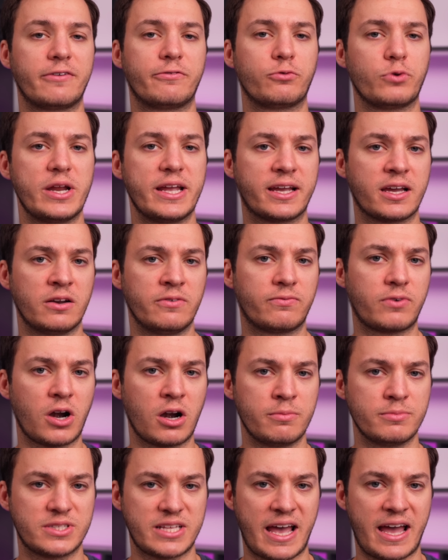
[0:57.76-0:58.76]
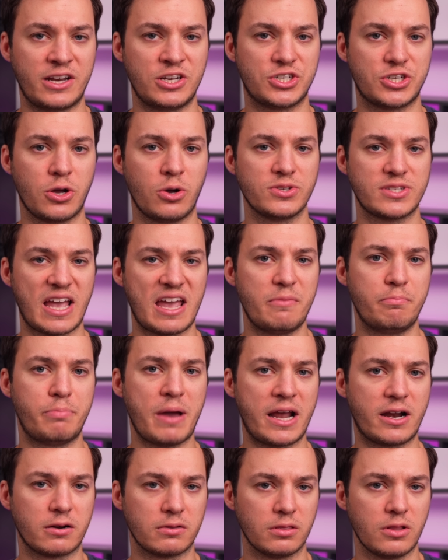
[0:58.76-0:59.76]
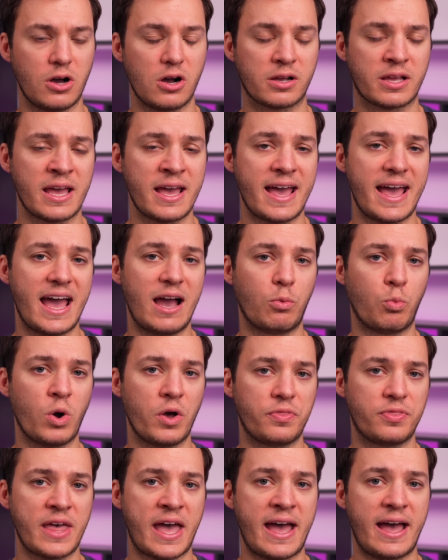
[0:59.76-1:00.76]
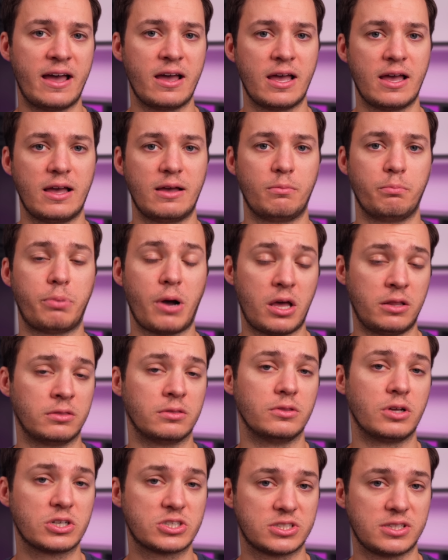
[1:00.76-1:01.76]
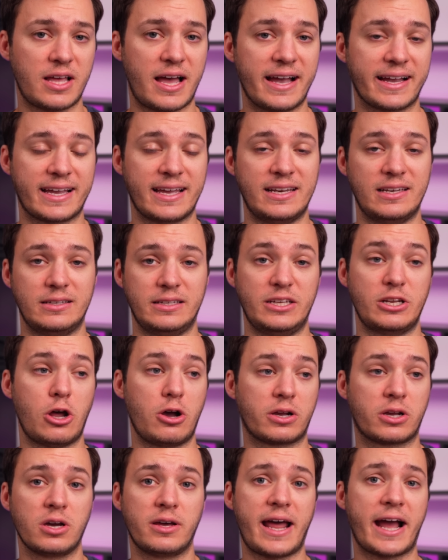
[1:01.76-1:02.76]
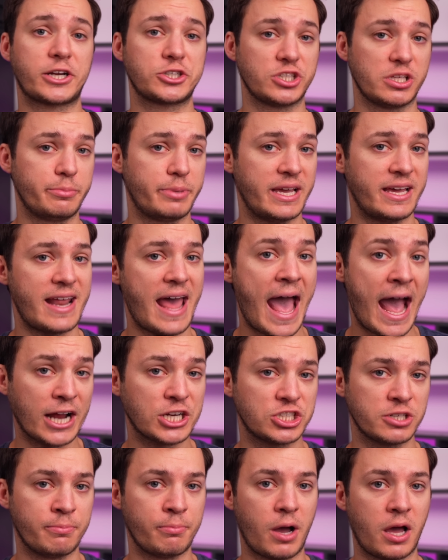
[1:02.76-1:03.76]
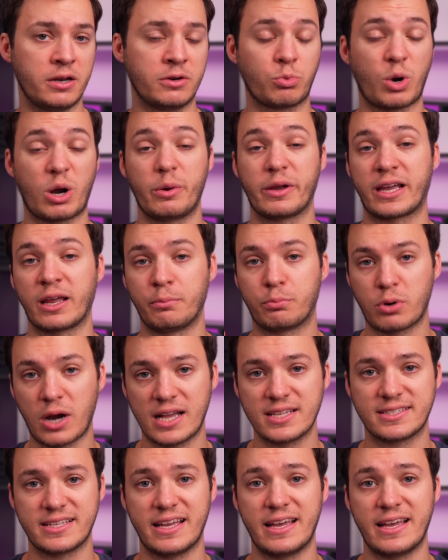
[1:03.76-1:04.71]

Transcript: of reconfirms that and shows a better look look at what that button looks like. And, you know, it could actually be an action button where we can press